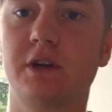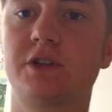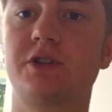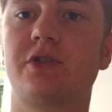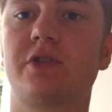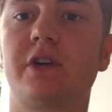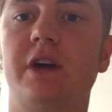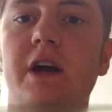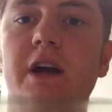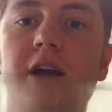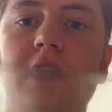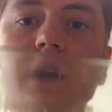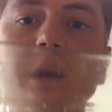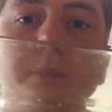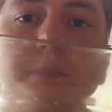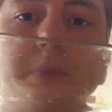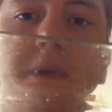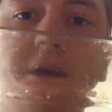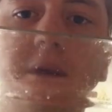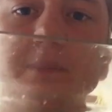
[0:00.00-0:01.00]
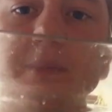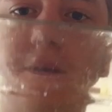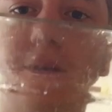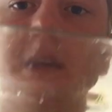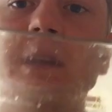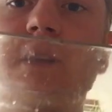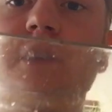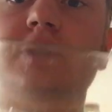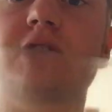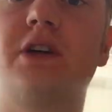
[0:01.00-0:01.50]
a tray, a big
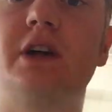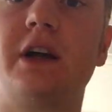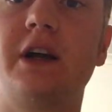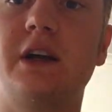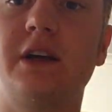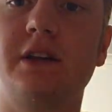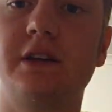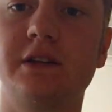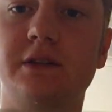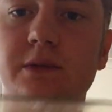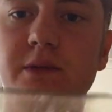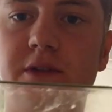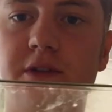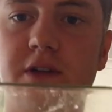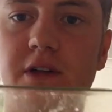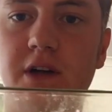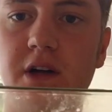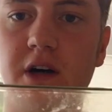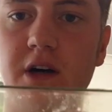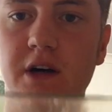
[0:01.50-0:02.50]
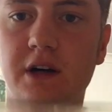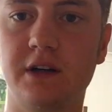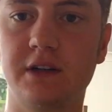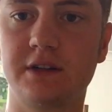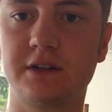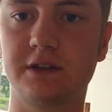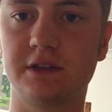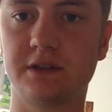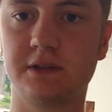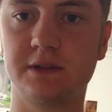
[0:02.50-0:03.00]
baking tray. This one's
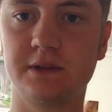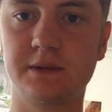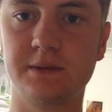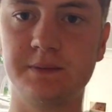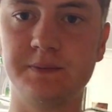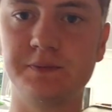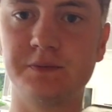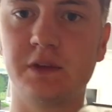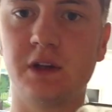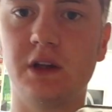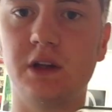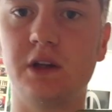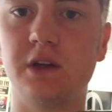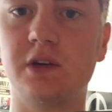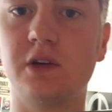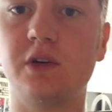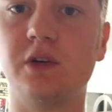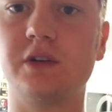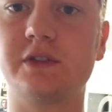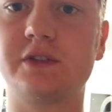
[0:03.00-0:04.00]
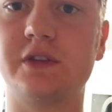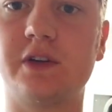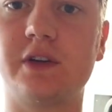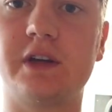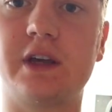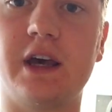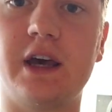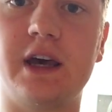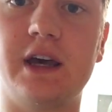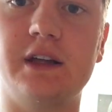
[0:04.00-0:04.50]
glass. You can also
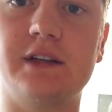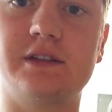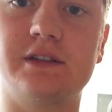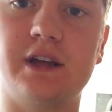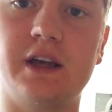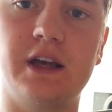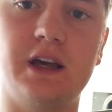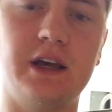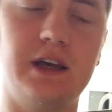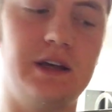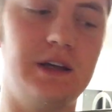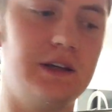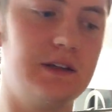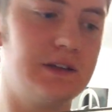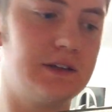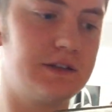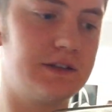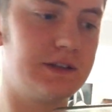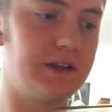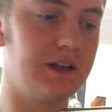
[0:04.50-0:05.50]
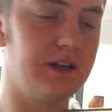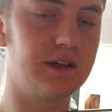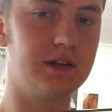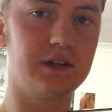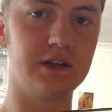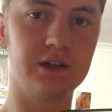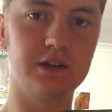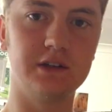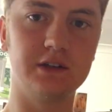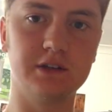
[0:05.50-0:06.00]
get a
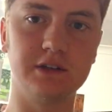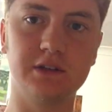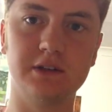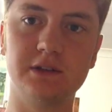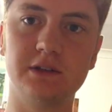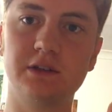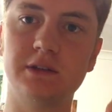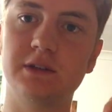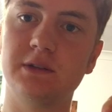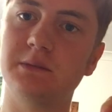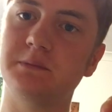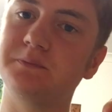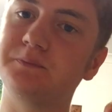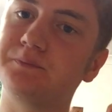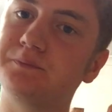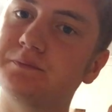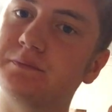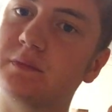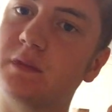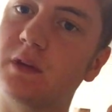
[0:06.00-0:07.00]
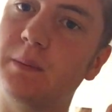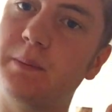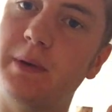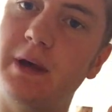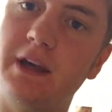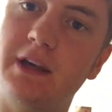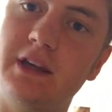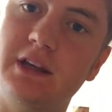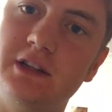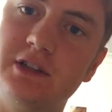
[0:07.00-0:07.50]
silicone
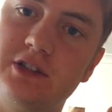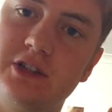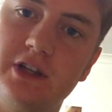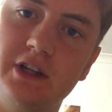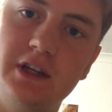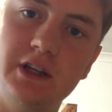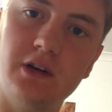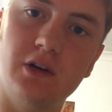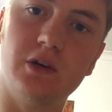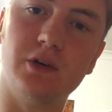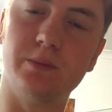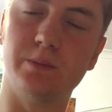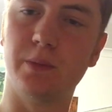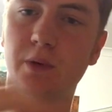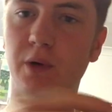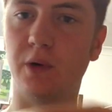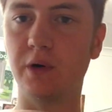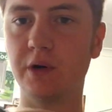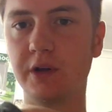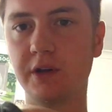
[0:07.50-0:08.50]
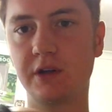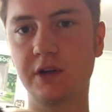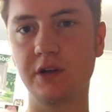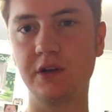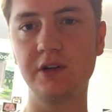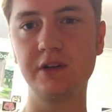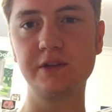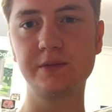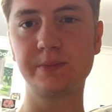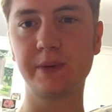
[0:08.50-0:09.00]
baking sheet, or you can
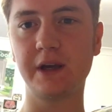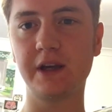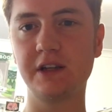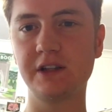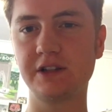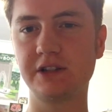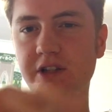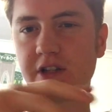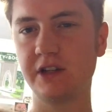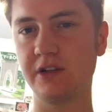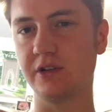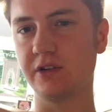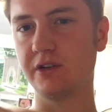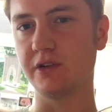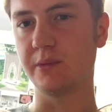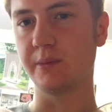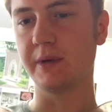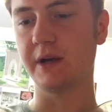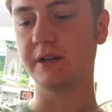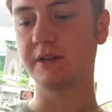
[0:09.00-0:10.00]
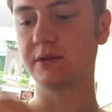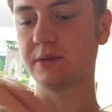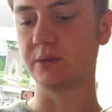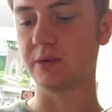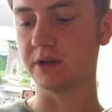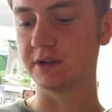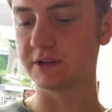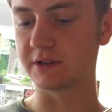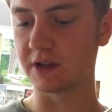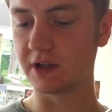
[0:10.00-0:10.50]
use baking sheet on your metal
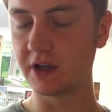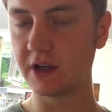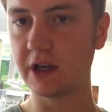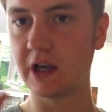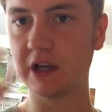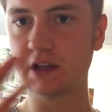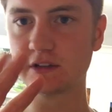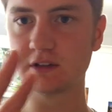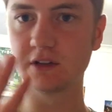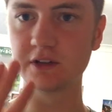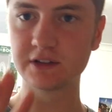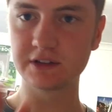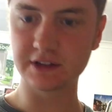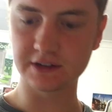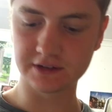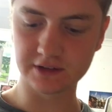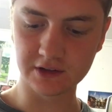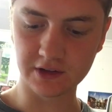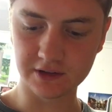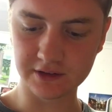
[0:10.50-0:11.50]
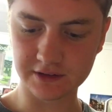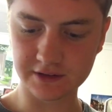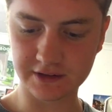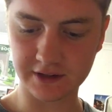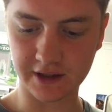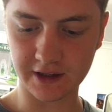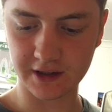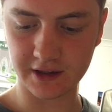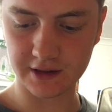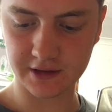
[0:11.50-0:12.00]
ones. As long as it's
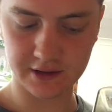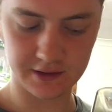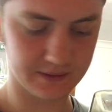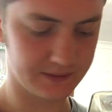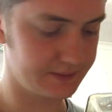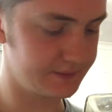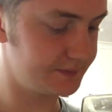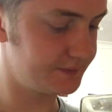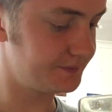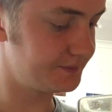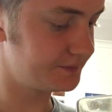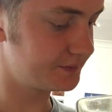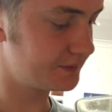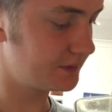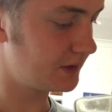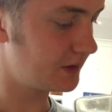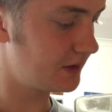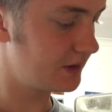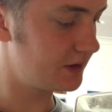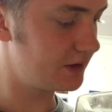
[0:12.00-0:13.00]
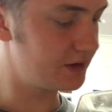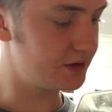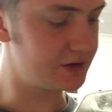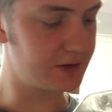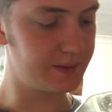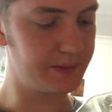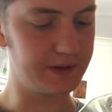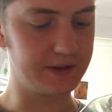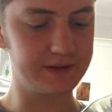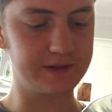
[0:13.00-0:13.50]
non-stick, you
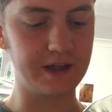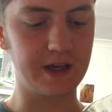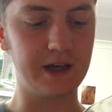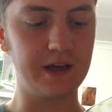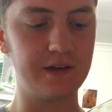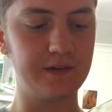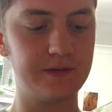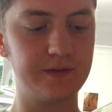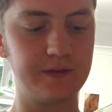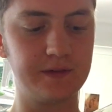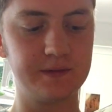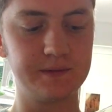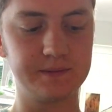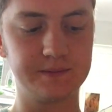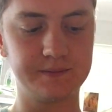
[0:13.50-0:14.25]
should be safe.